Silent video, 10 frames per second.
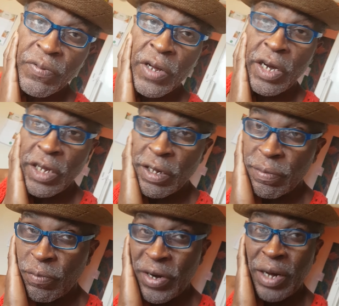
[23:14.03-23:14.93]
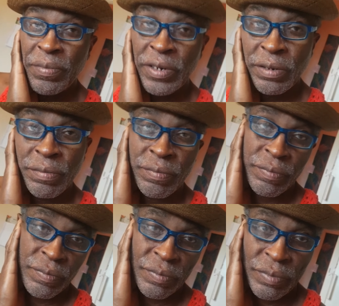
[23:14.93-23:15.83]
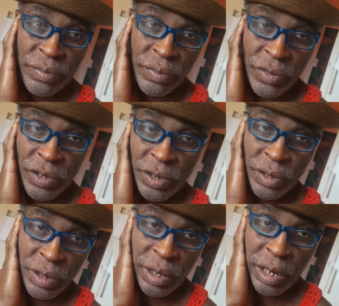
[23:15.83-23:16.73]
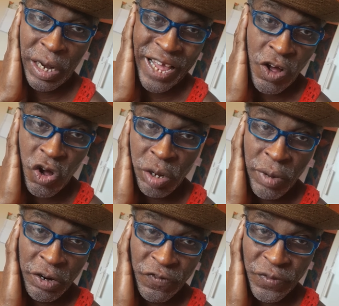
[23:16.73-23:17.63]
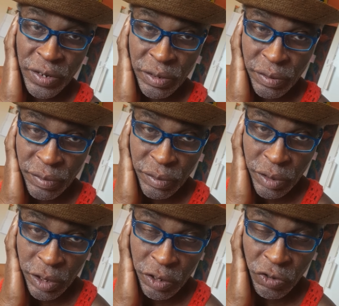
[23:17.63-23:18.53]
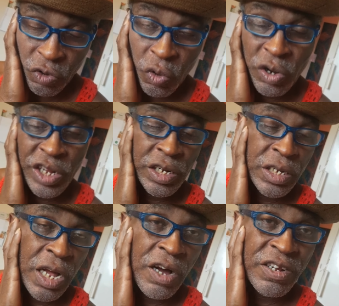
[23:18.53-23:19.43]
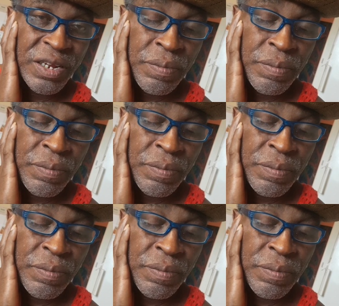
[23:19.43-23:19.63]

Sawyer, but I'm in. Like Huckleberry Finn, rolling down the